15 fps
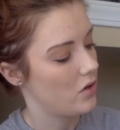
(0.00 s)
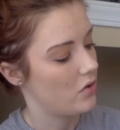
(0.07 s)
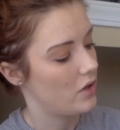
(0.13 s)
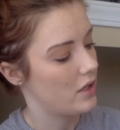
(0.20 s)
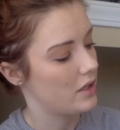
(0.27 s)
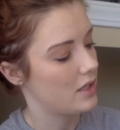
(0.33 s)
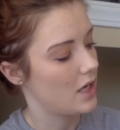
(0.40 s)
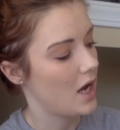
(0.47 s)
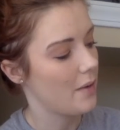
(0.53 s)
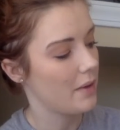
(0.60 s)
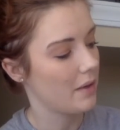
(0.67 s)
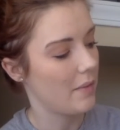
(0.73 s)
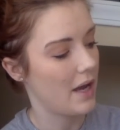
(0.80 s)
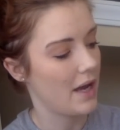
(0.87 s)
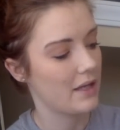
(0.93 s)
the
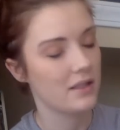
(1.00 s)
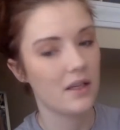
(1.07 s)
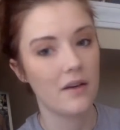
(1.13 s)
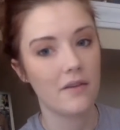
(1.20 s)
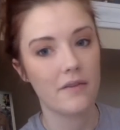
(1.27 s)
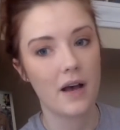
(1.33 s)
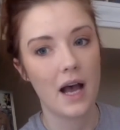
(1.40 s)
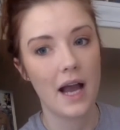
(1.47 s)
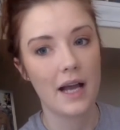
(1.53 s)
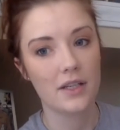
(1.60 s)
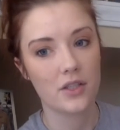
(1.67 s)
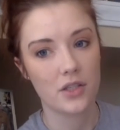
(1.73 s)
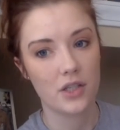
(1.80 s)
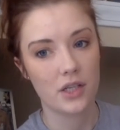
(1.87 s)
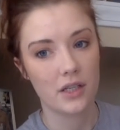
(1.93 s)
atomic mass of
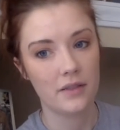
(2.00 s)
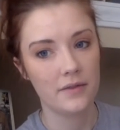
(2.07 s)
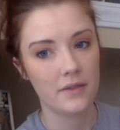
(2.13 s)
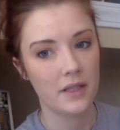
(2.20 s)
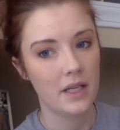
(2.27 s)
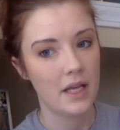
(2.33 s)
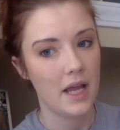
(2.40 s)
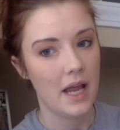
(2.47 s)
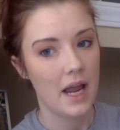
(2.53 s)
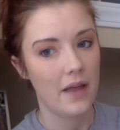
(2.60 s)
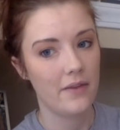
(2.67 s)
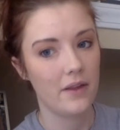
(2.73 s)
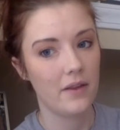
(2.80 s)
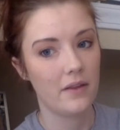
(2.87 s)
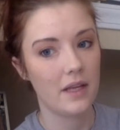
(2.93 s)
hydrogen and
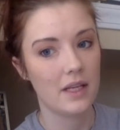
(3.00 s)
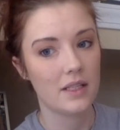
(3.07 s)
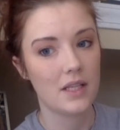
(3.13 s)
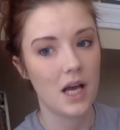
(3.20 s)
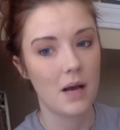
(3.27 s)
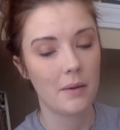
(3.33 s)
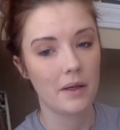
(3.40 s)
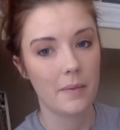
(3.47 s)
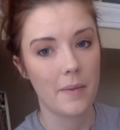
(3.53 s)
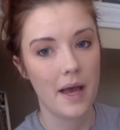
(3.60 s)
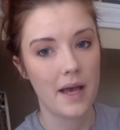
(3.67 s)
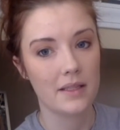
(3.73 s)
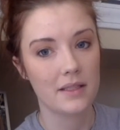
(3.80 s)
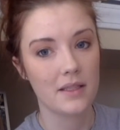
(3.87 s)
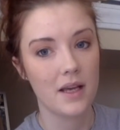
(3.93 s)
then the atomic
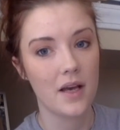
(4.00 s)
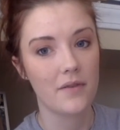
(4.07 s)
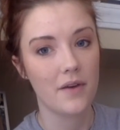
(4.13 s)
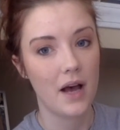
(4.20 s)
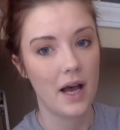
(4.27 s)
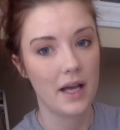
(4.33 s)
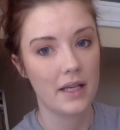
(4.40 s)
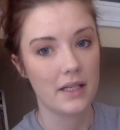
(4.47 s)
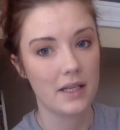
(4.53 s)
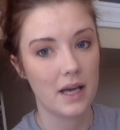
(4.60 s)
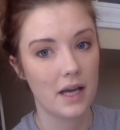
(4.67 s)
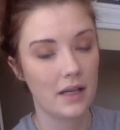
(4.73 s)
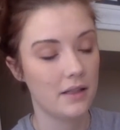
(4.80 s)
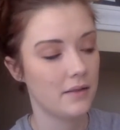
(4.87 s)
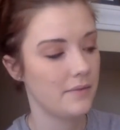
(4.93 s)
mass of
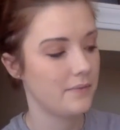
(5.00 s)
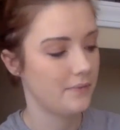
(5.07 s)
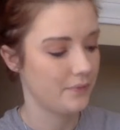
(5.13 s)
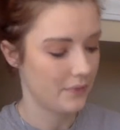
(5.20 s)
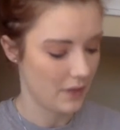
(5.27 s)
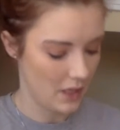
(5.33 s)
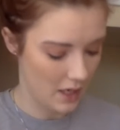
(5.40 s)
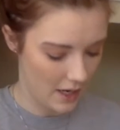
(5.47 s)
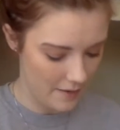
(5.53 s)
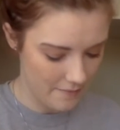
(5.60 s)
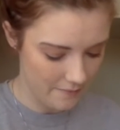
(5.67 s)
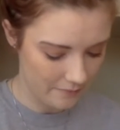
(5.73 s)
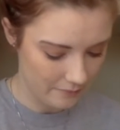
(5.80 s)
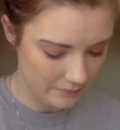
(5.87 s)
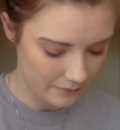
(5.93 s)
iodine. Okay?
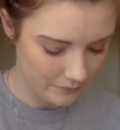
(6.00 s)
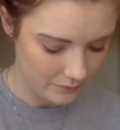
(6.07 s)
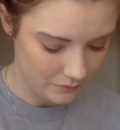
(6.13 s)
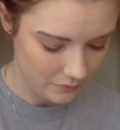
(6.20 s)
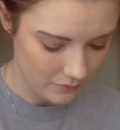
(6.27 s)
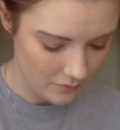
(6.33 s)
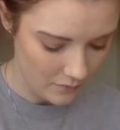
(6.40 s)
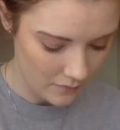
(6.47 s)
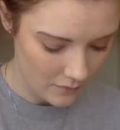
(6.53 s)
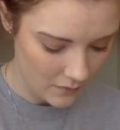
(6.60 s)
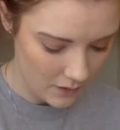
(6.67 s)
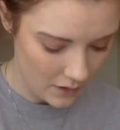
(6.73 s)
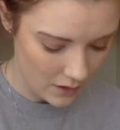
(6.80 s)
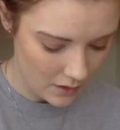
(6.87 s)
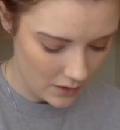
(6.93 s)

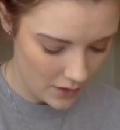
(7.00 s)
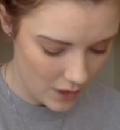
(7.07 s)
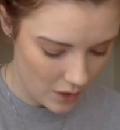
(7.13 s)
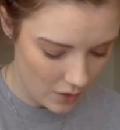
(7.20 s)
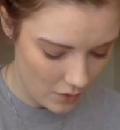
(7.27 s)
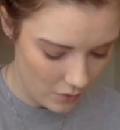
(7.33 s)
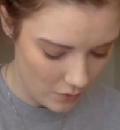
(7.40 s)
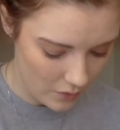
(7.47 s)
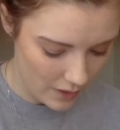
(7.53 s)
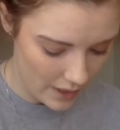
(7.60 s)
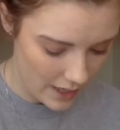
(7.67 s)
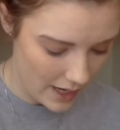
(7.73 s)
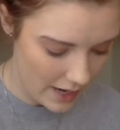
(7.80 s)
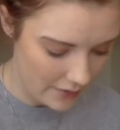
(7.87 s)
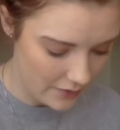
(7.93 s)
So when
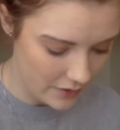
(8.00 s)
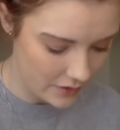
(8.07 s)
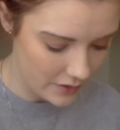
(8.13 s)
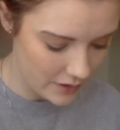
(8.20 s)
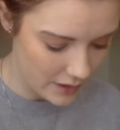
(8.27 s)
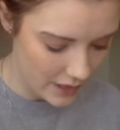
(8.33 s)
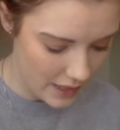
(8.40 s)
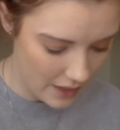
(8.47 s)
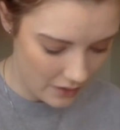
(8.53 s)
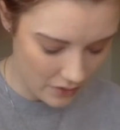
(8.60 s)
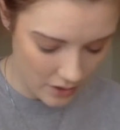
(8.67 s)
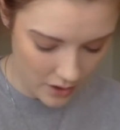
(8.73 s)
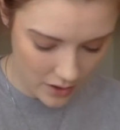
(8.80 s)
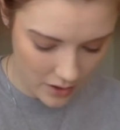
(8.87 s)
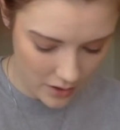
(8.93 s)
I add those
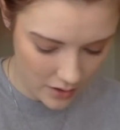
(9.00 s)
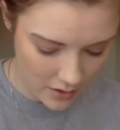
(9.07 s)
together,